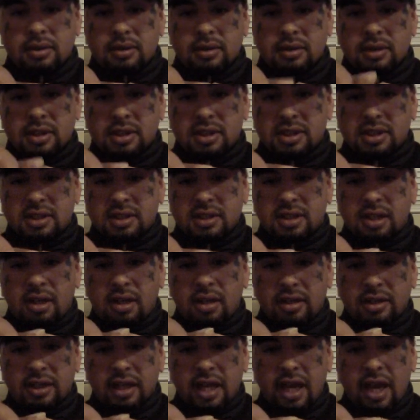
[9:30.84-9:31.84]
This is
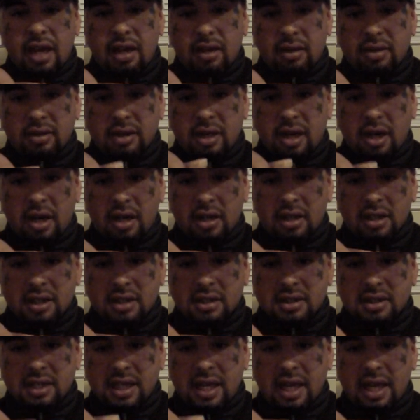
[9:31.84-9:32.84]
called yellow garlic.
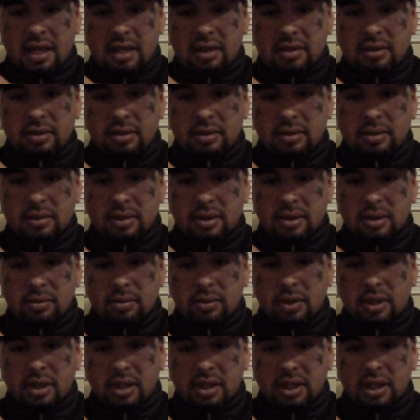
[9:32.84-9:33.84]
It's yellow
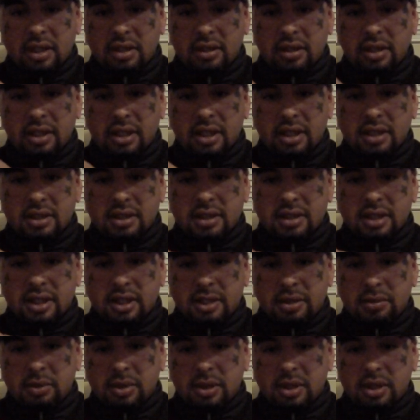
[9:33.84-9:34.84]
with glitter in it. It's a
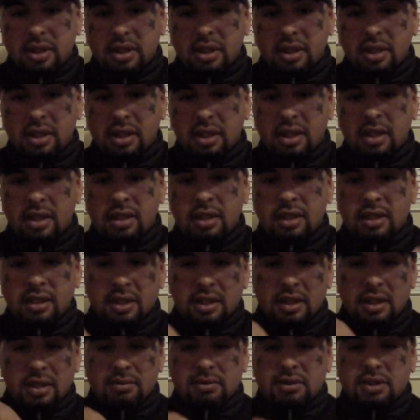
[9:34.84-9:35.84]
good one.
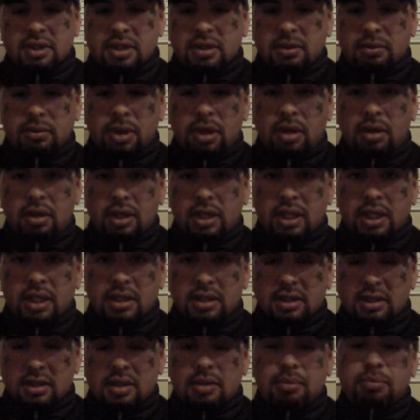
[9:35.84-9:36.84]
I'm just gonna roll it.
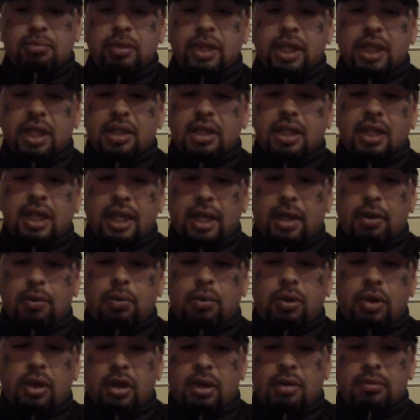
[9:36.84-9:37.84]
I'm gonna make it look like a
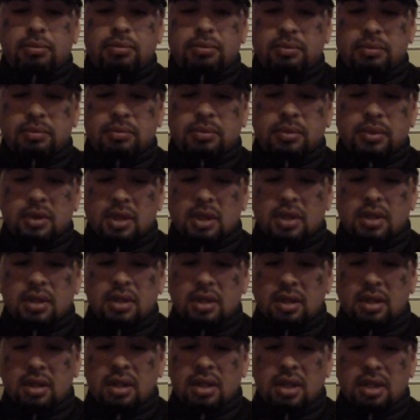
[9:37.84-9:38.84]
worm.
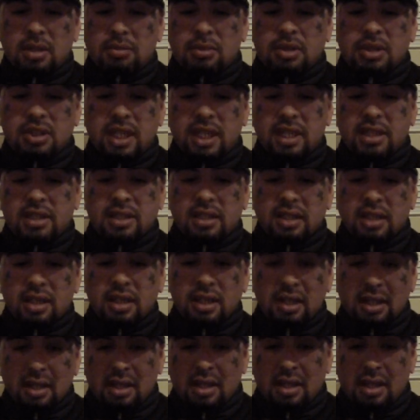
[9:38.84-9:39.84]
Imitate.
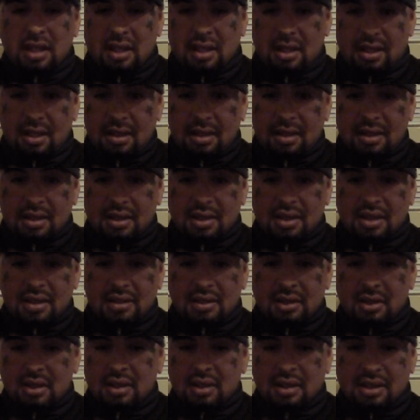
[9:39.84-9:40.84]
It's
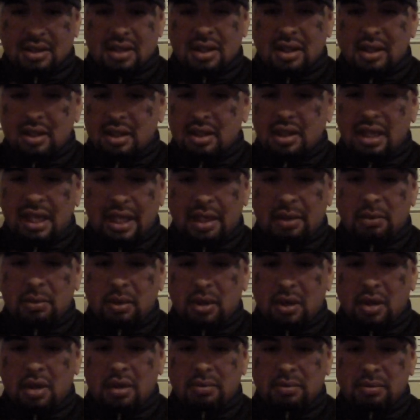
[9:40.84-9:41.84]
gonna look like a
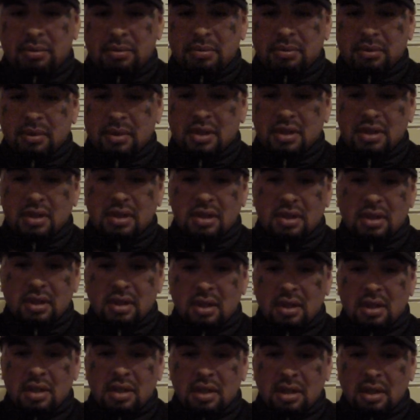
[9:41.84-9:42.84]
worm.
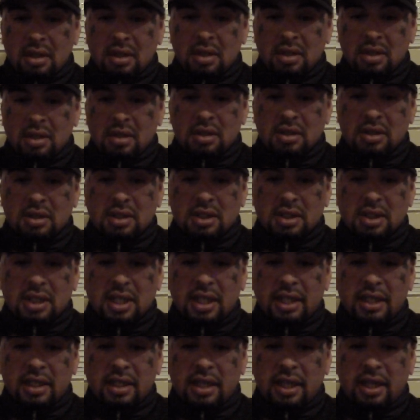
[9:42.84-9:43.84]
Just
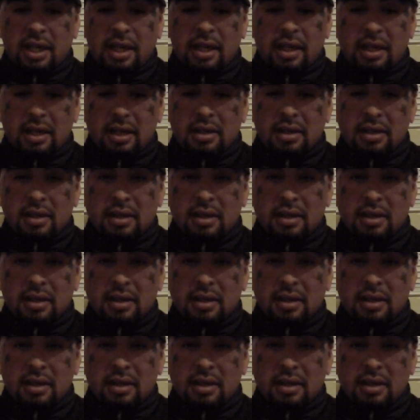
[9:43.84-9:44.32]
like that.